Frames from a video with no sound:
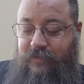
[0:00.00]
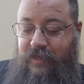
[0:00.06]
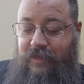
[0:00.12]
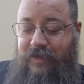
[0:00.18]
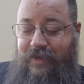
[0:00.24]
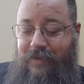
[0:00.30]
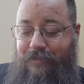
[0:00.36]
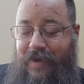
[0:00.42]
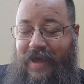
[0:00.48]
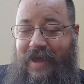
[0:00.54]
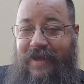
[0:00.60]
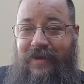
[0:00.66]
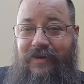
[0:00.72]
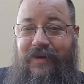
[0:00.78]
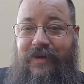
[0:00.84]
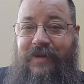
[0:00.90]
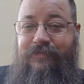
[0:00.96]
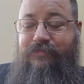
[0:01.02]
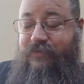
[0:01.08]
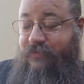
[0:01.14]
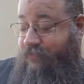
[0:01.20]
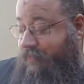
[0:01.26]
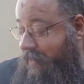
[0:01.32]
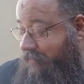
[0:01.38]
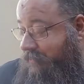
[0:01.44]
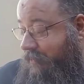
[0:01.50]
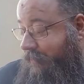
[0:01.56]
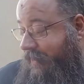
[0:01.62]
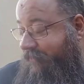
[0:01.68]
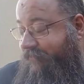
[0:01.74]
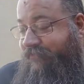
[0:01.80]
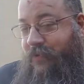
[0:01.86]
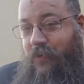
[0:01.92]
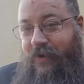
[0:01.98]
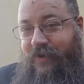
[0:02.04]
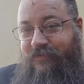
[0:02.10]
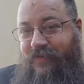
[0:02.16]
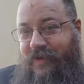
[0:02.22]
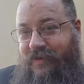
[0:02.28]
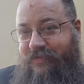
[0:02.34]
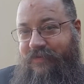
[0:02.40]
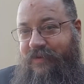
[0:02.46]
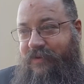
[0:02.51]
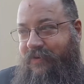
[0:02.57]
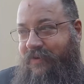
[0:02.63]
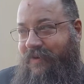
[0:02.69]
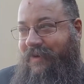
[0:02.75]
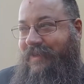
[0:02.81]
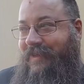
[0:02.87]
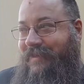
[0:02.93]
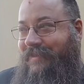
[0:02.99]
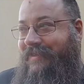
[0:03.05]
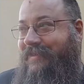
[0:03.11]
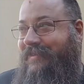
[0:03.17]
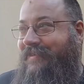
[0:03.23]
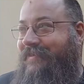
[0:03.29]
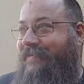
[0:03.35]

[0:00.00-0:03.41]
looking back on it, it was probably about 45 degrees.